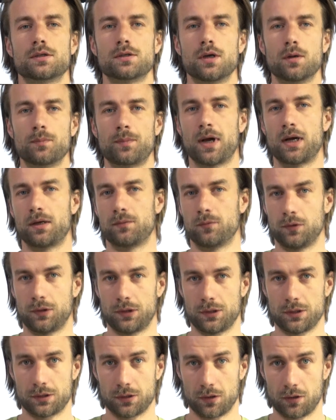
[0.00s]
Some
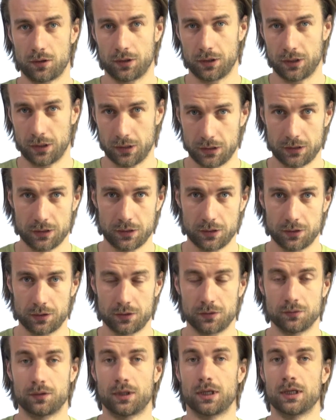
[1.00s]
paramotors are easier
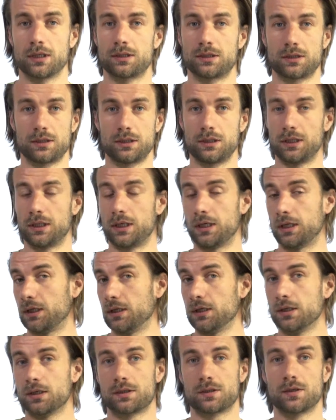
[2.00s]
to get
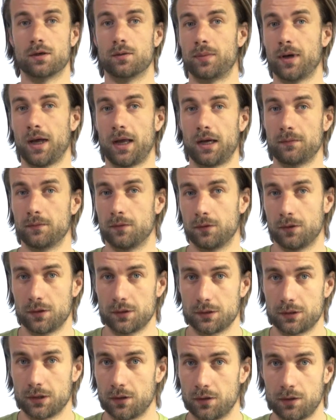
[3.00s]
seated, some
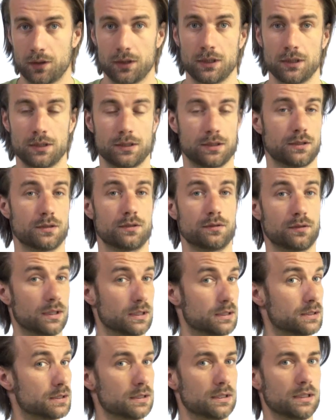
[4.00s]
paramotors are easier to
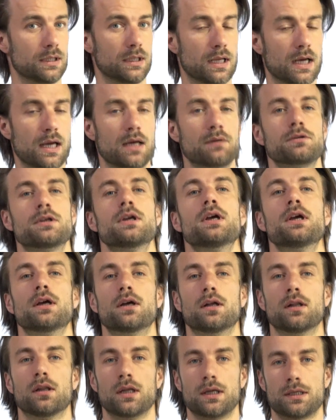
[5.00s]
get seated out.
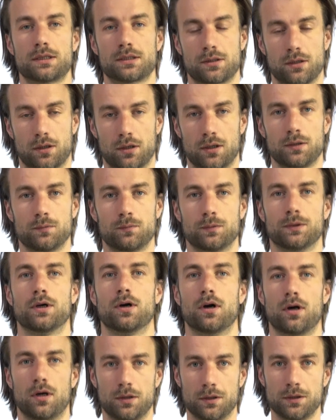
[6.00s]
Let's start with
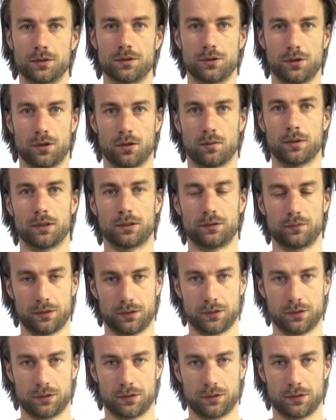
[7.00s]
harness geometry